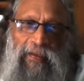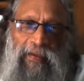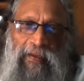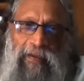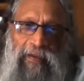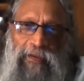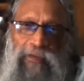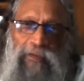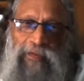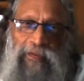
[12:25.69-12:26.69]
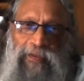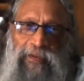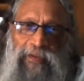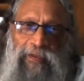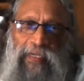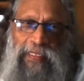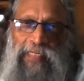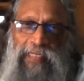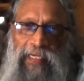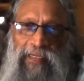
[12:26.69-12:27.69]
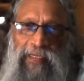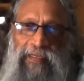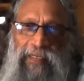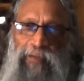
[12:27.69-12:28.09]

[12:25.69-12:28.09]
So you understand, somebody